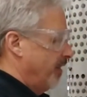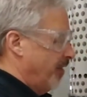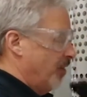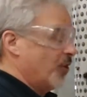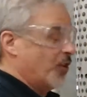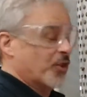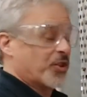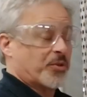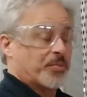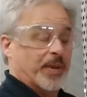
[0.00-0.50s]
You
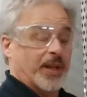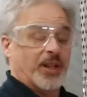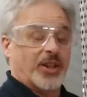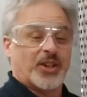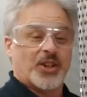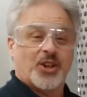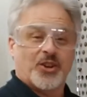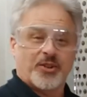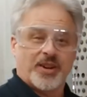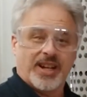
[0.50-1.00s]
can smell
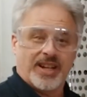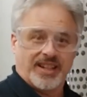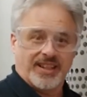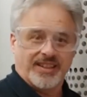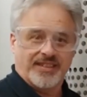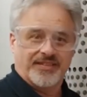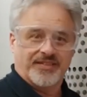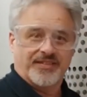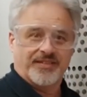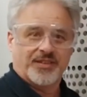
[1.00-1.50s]
it already.
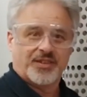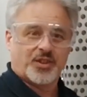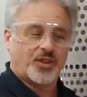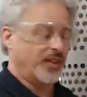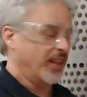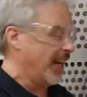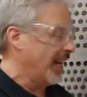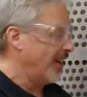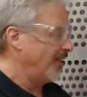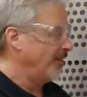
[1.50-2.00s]
So
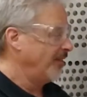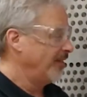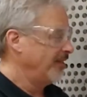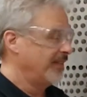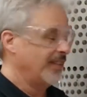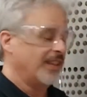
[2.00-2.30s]
now